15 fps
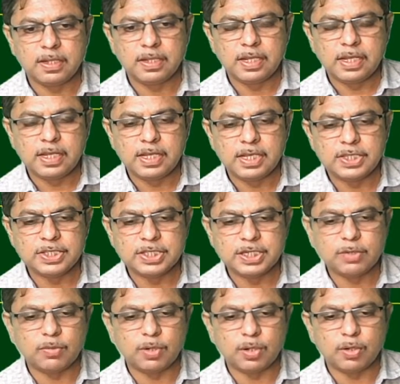is
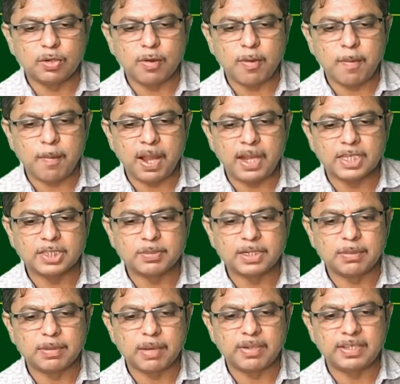equal to minus,
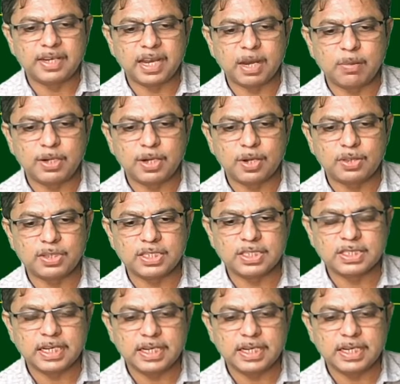multiply by the denominator on this side,